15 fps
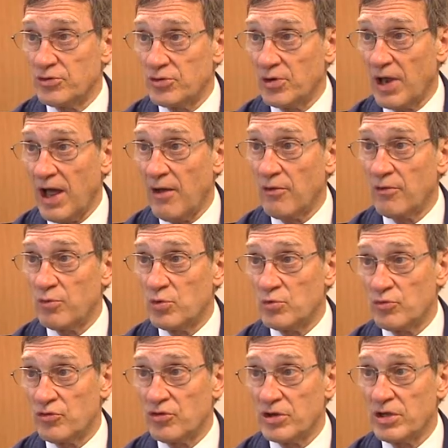to allow the
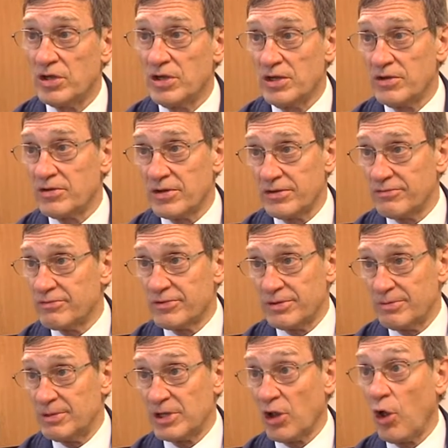wounds to, to, to
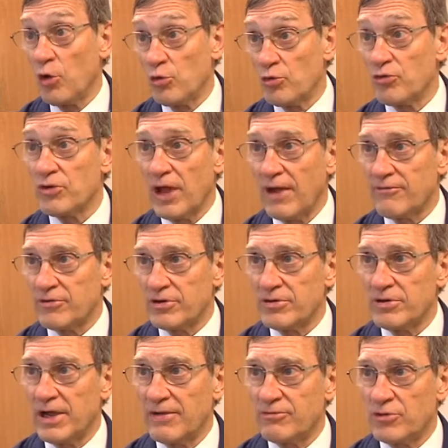be closed after,
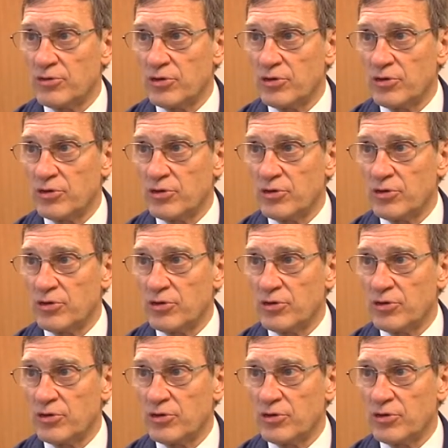after